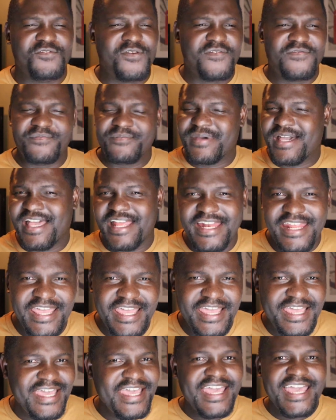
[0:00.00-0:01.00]
You have
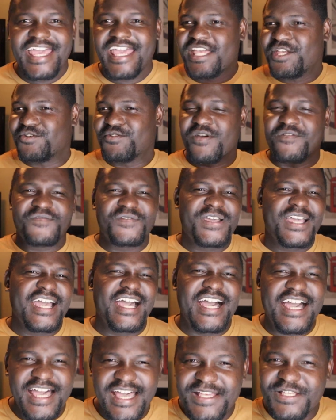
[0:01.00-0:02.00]
money, you have
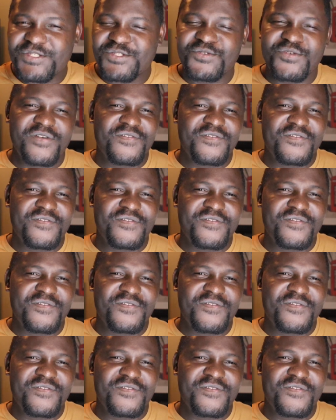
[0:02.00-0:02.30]
cars,